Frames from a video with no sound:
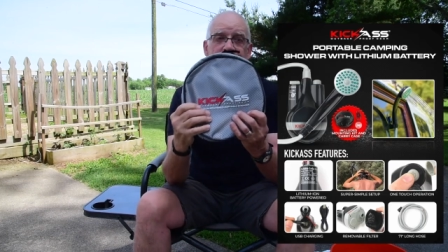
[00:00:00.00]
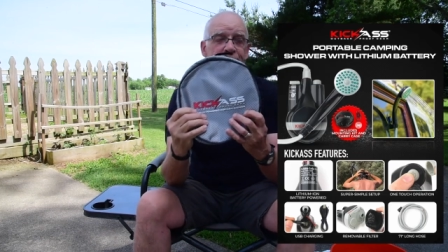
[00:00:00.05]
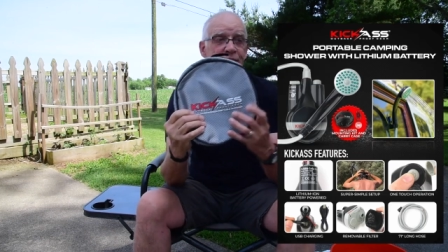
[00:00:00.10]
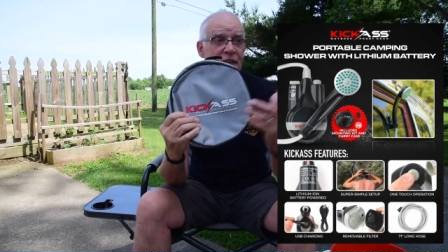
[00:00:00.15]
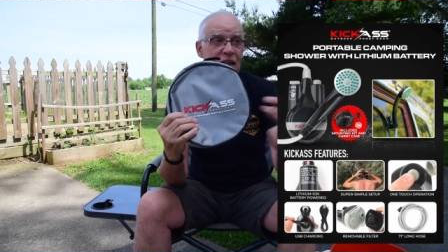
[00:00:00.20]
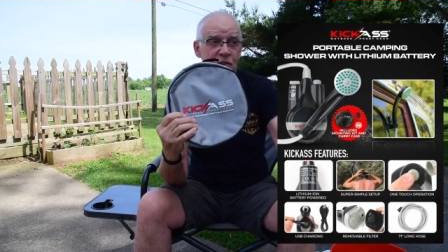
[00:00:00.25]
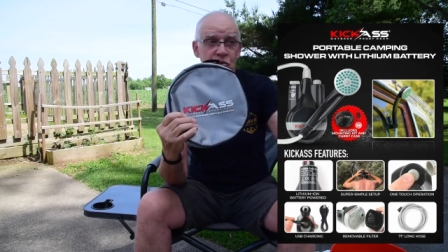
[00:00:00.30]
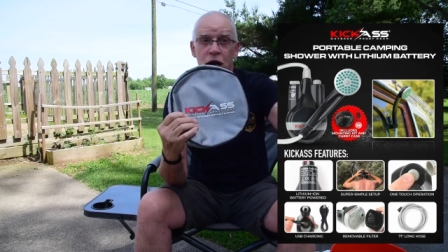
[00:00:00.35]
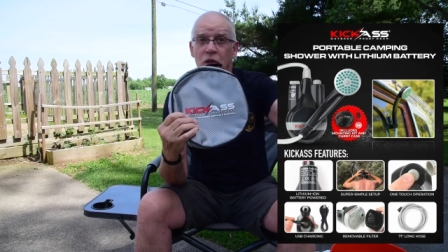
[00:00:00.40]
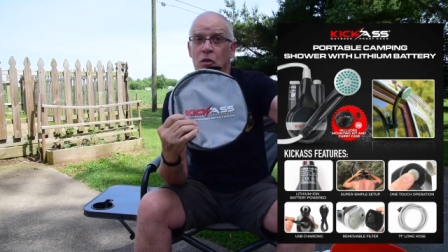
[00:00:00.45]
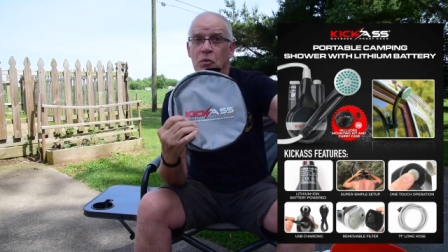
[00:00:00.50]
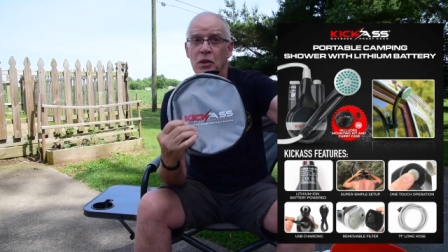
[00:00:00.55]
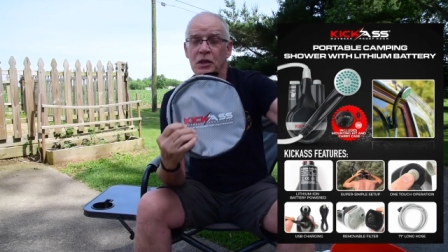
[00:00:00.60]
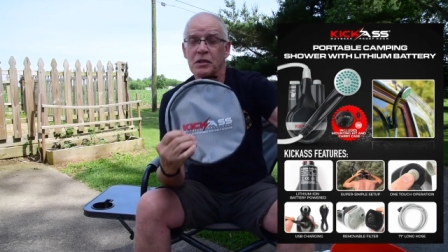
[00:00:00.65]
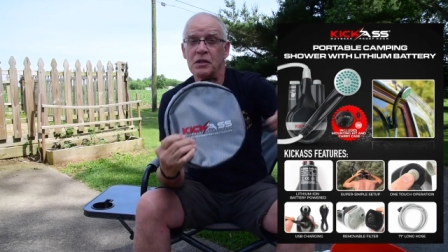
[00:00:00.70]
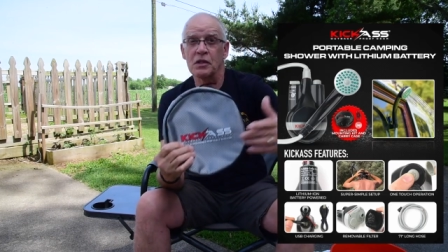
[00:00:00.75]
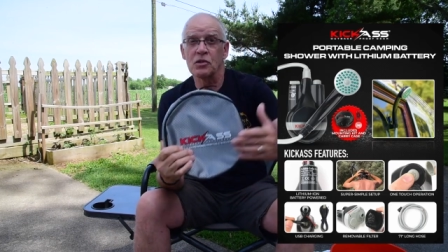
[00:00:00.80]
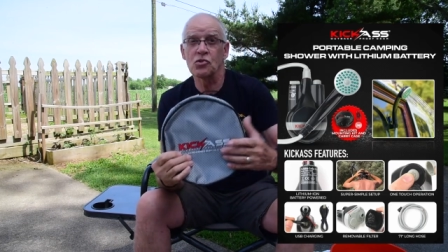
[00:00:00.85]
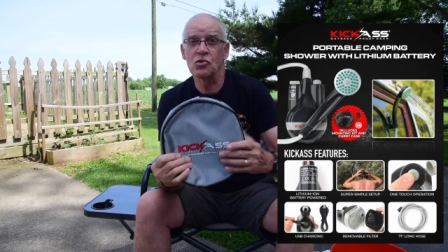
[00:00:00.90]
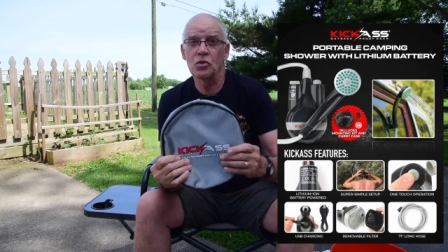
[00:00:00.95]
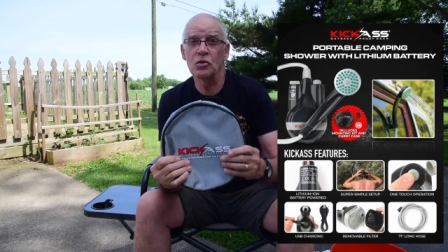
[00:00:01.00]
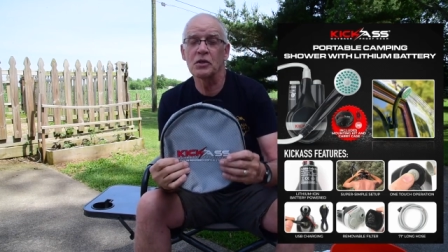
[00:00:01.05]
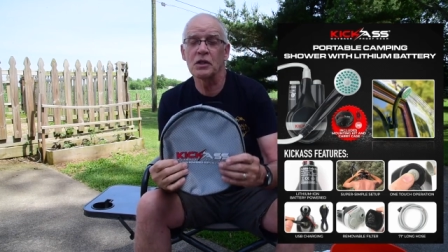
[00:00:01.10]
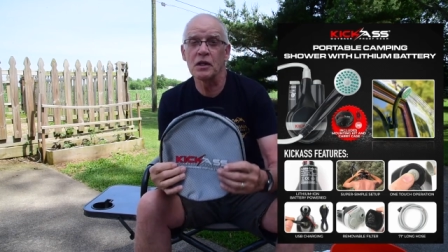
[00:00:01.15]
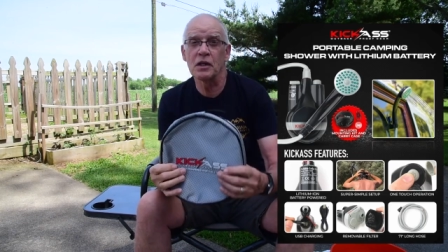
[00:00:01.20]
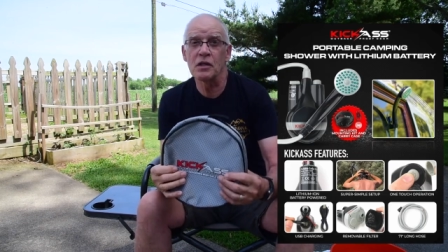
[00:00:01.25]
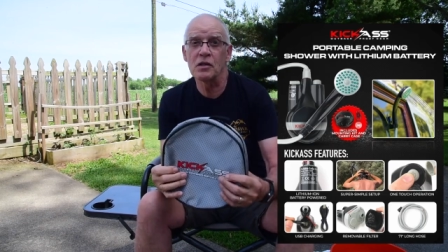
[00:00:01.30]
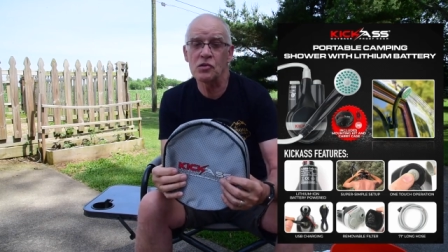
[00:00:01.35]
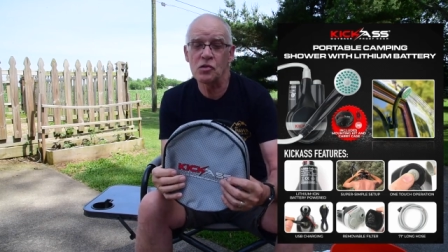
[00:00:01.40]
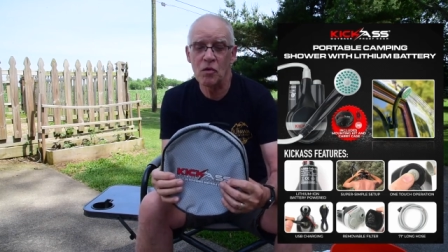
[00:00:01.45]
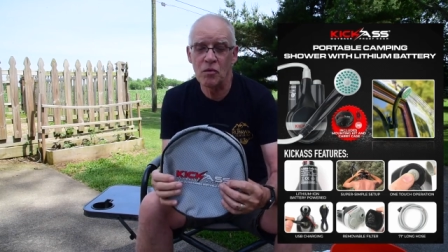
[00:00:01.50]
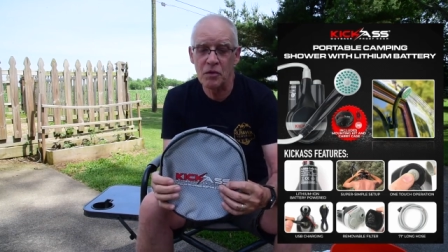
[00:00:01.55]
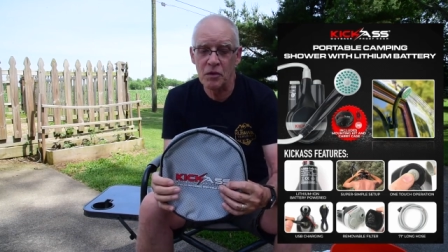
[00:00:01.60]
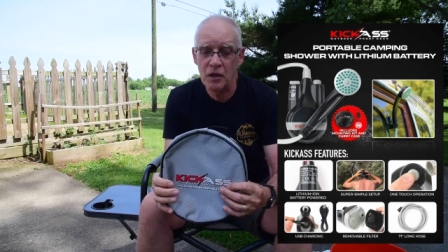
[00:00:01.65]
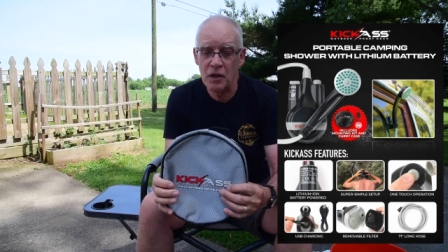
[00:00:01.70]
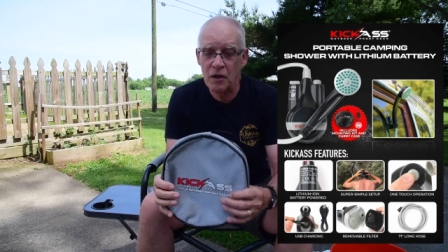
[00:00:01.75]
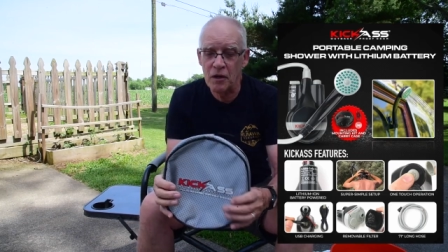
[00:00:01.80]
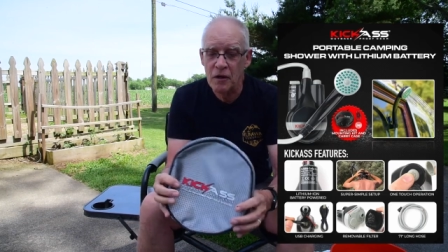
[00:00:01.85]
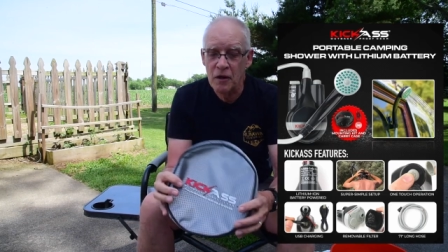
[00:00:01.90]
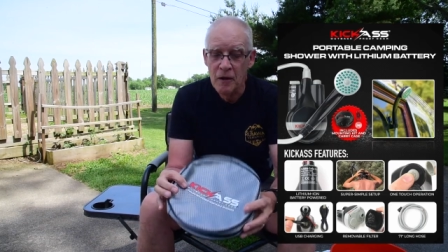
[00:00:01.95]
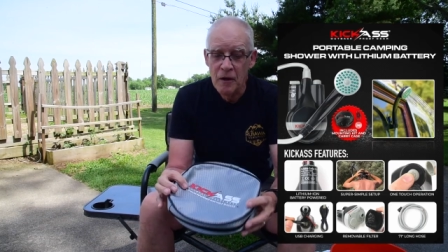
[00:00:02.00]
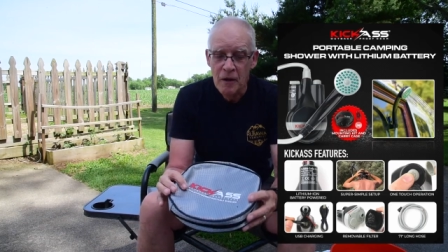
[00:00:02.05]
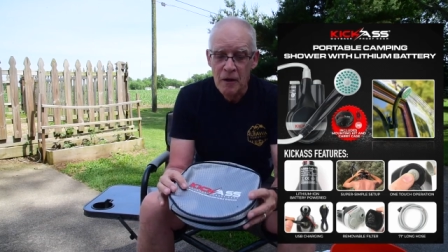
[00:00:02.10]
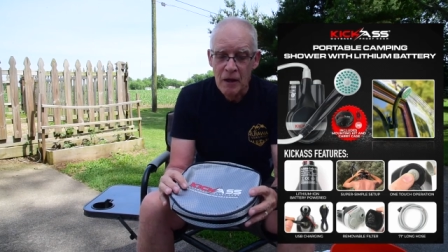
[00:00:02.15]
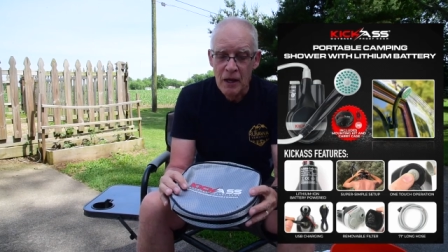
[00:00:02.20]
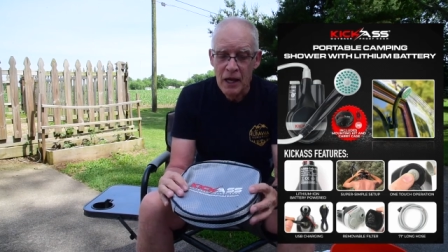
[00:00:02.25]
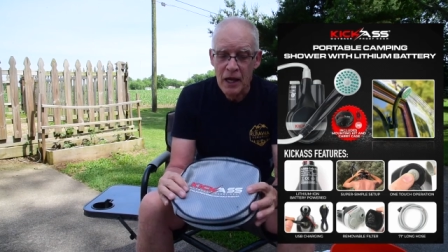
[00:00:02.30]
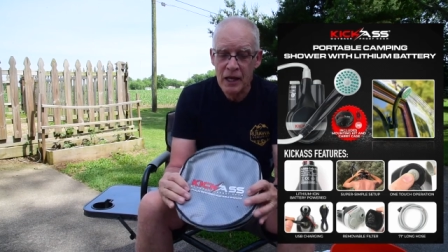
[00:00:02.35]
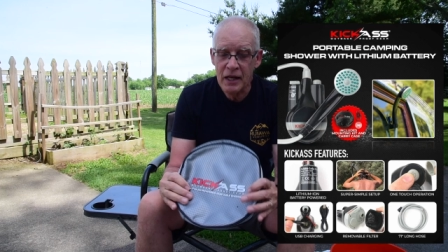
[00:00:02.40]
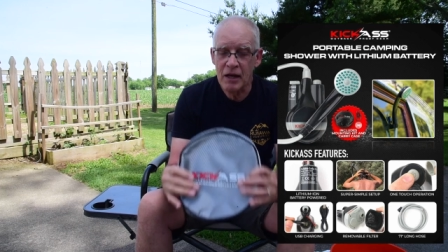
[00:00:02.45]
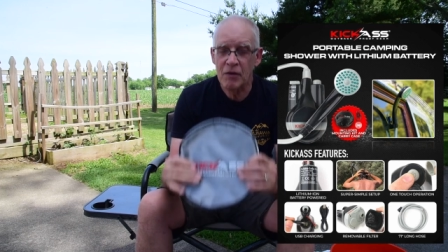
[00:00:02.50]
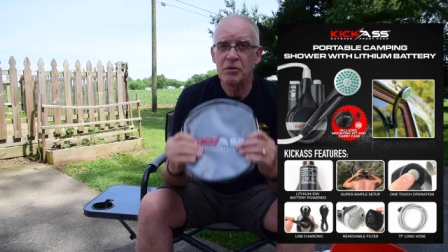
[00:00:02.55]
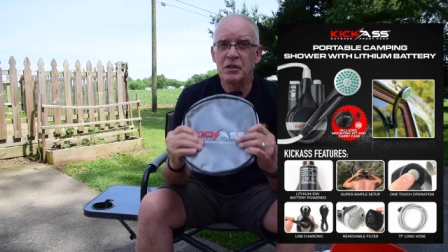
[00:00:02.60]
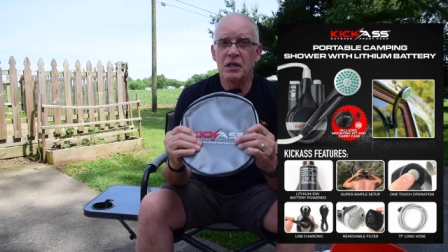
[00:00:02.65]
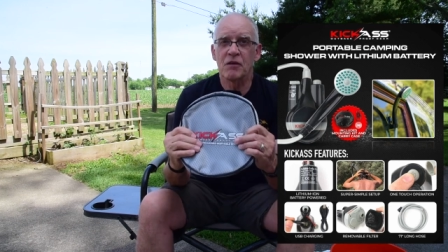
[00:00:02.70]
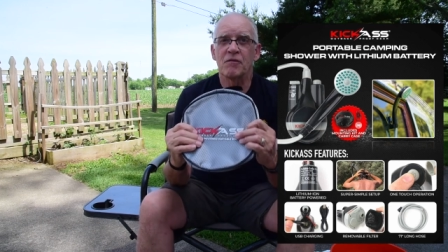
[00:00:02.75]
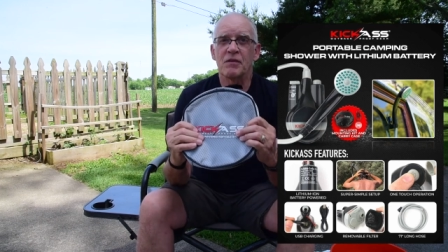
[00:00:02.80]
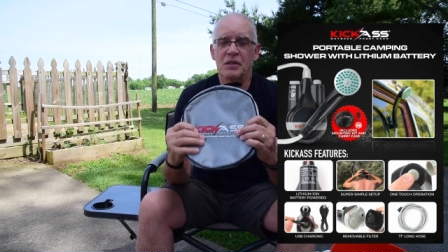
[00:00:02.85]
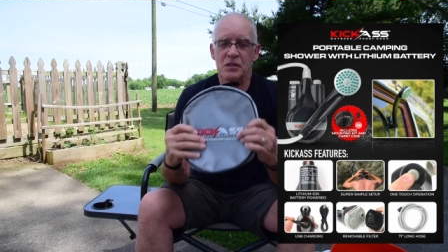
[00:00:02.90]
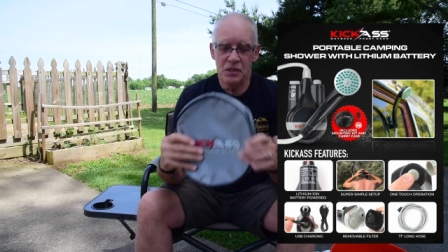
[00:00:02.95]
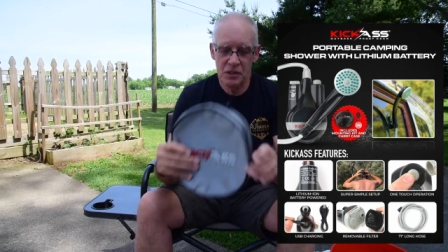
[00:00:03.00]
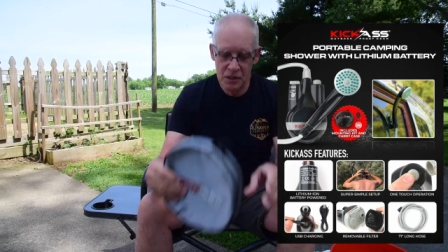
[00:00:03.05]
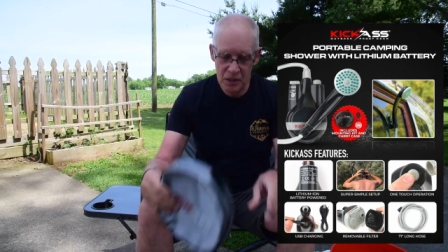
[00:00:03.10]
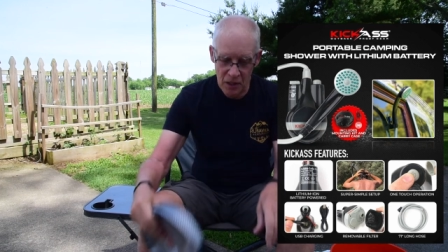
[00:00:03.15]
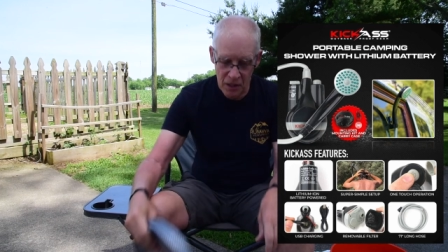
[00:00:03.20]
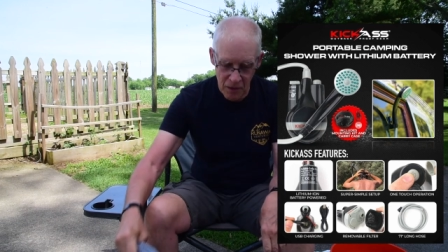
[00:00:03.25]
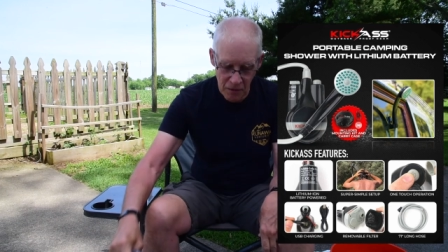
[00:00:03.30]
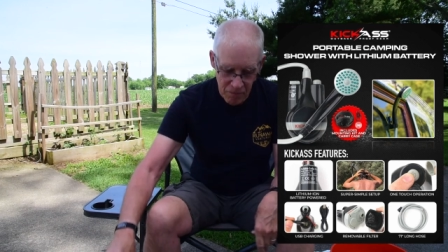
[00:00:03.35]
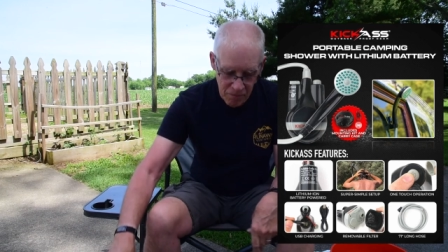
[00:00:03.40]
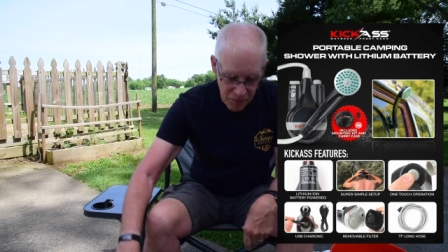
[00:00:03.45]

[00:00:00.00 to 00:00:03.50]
And that's really what the Joolca is over there. And everything fits in there.